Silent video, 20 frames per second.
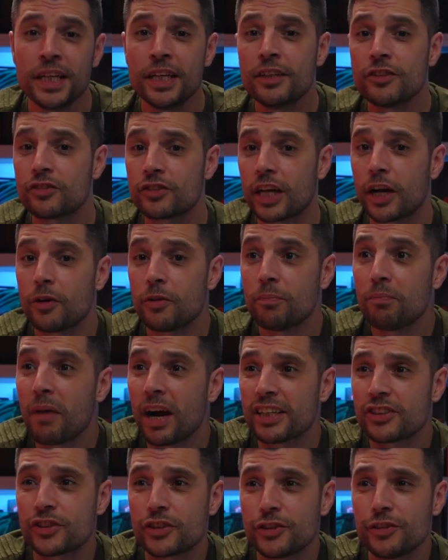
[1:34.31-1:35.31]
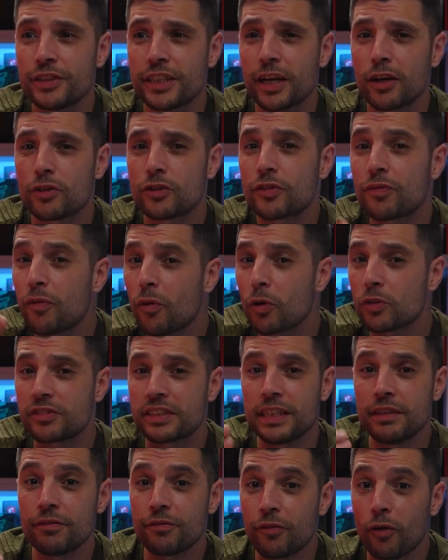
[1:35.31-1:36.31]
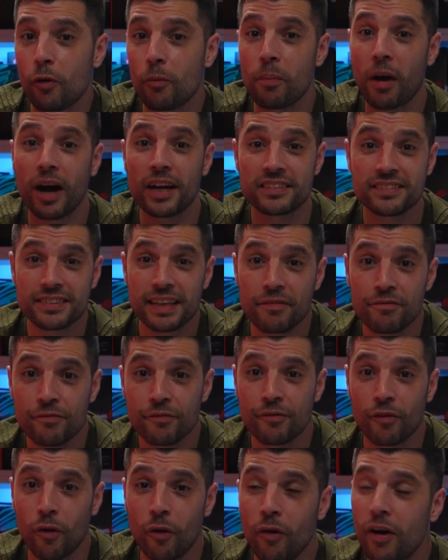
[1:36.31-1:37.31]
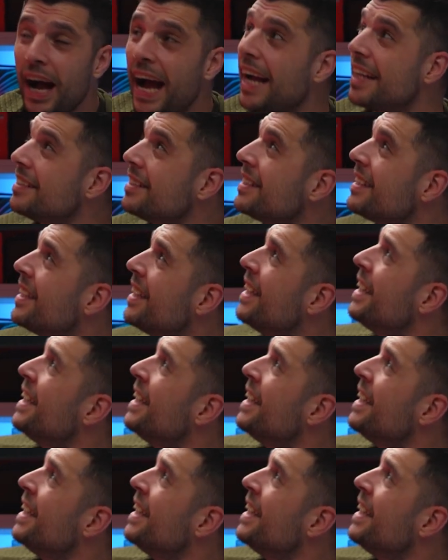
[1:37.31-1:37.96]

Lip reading: So my studio's 14 foot by 7 foot and